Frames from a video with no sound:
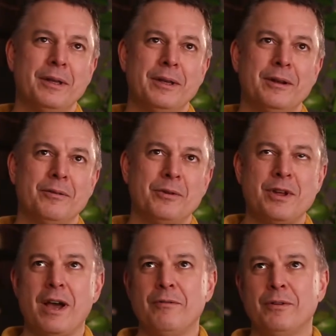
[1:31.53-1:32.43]
when you
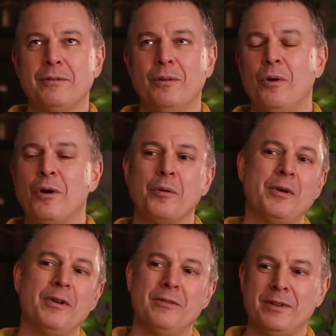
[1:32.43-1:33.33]
have a longer
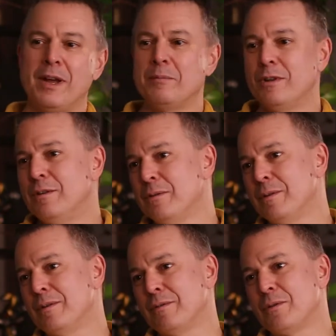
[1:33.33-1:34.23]
period of time to do
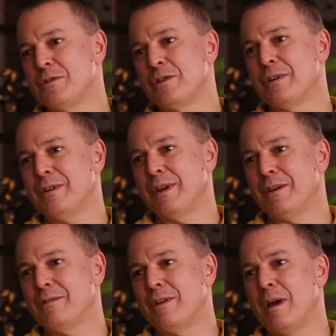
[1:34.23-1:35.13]
it, of course, you can take
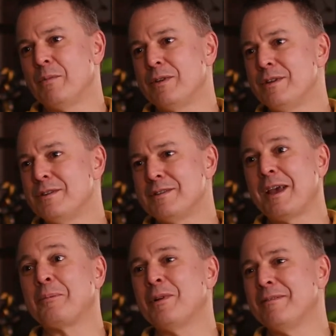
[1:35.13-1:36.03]
your time with each
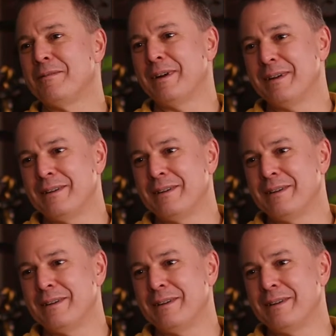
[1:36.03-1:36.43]
segment, right?